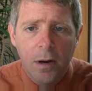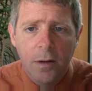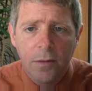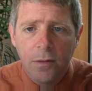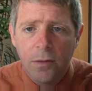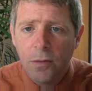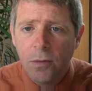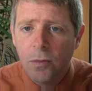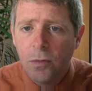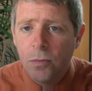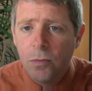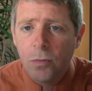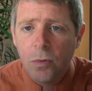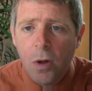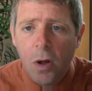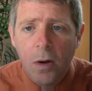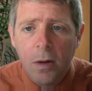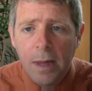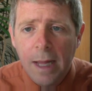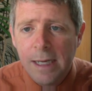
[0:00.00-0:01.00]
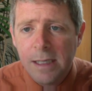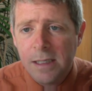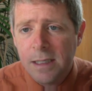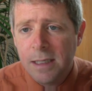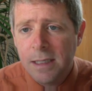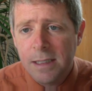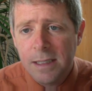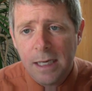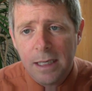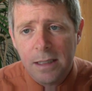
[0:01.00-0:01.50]
to long-lasting
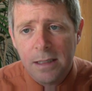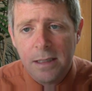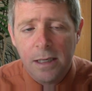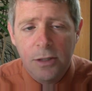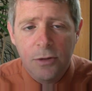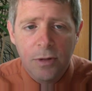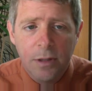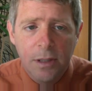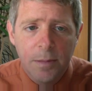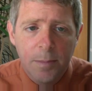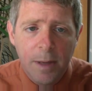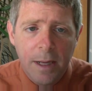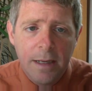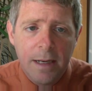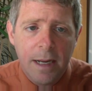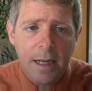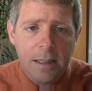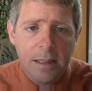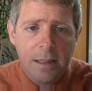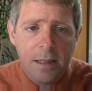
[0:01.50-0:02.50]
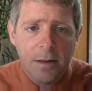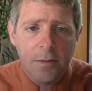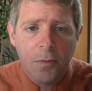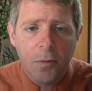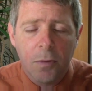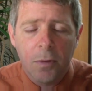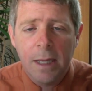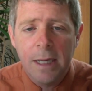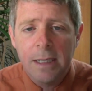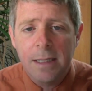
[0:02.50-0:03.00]
insecticide-treated bed nets that
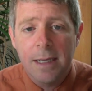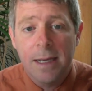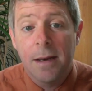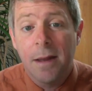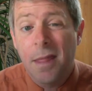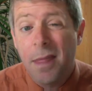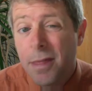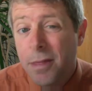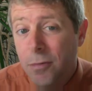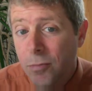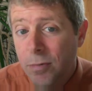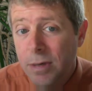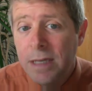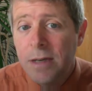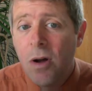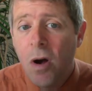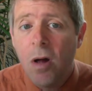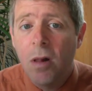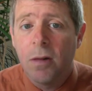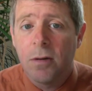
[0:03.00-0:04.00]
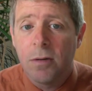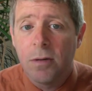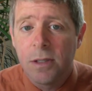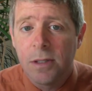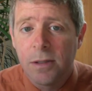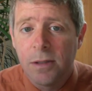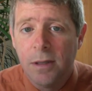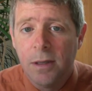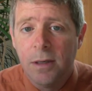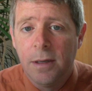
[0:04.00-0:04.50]
for less than $3
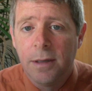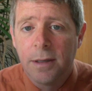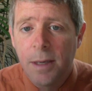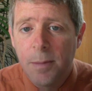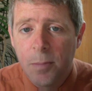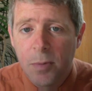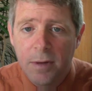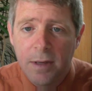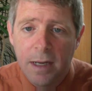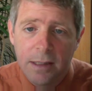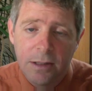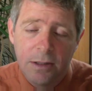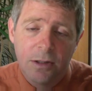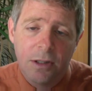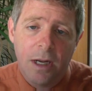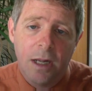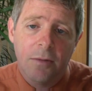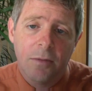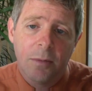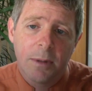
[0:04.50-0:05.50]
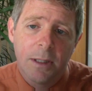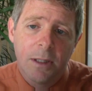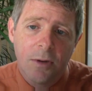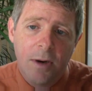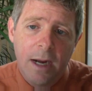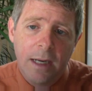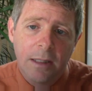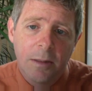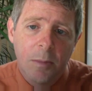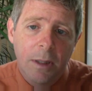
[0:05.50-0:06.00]
can protect a child from
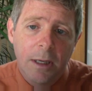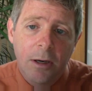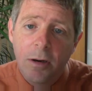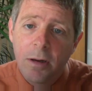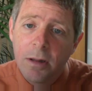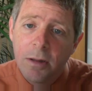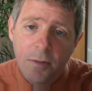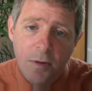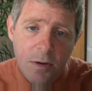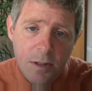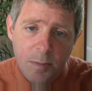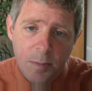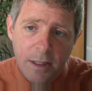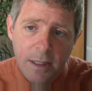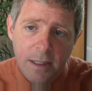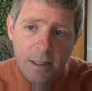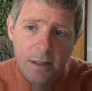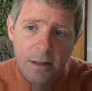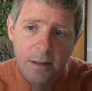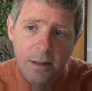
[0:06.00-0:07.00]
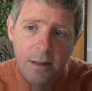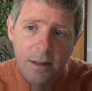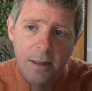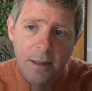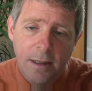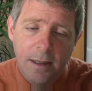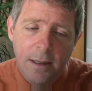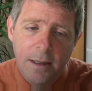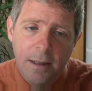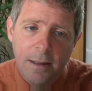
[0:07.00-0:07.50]
contracting malaria in the first place.
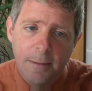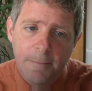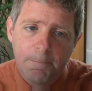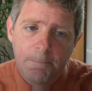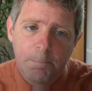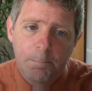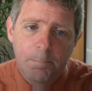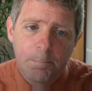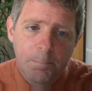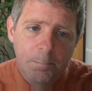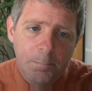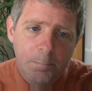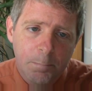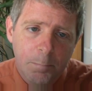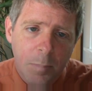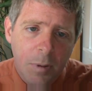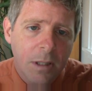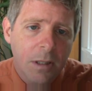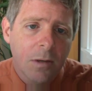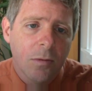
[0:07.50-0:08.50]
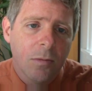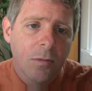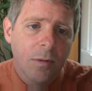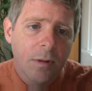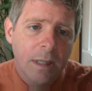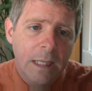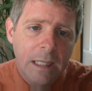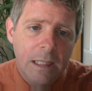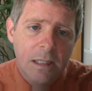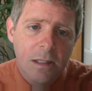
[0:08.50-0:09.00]
But
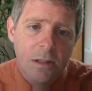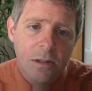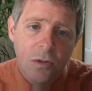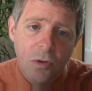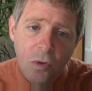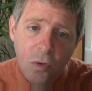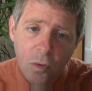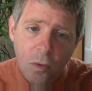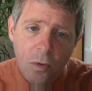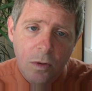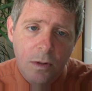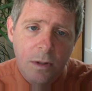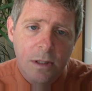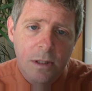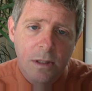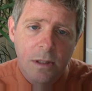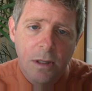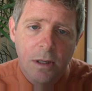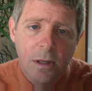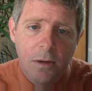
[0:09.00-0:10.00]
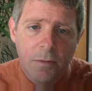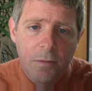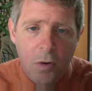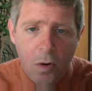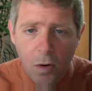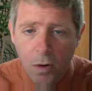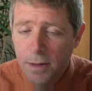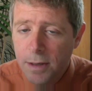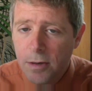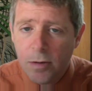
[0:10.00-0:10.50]
these tools, for
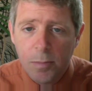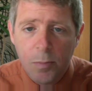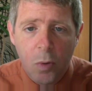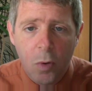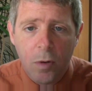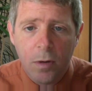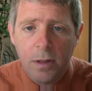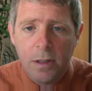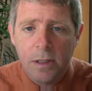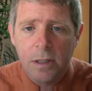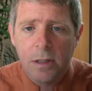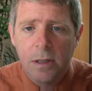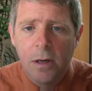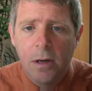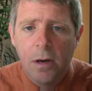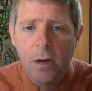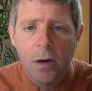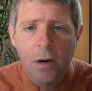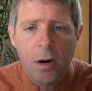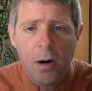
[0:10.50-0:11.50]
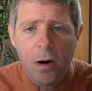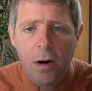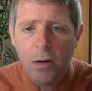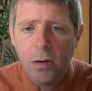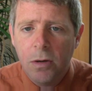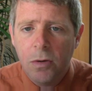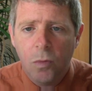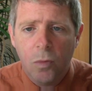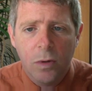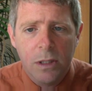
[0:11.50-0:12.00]
all their importance,
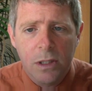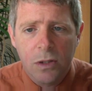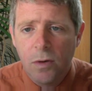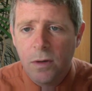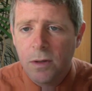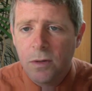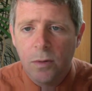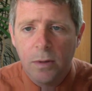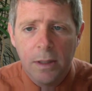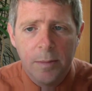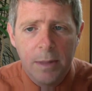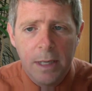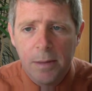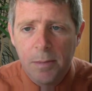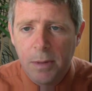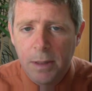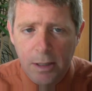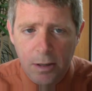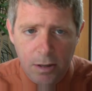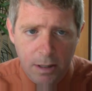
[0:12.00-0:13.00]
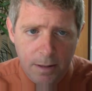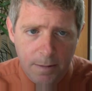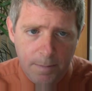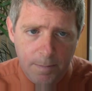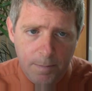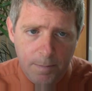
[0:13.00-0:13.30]
aren't what's going to eliminate malaria.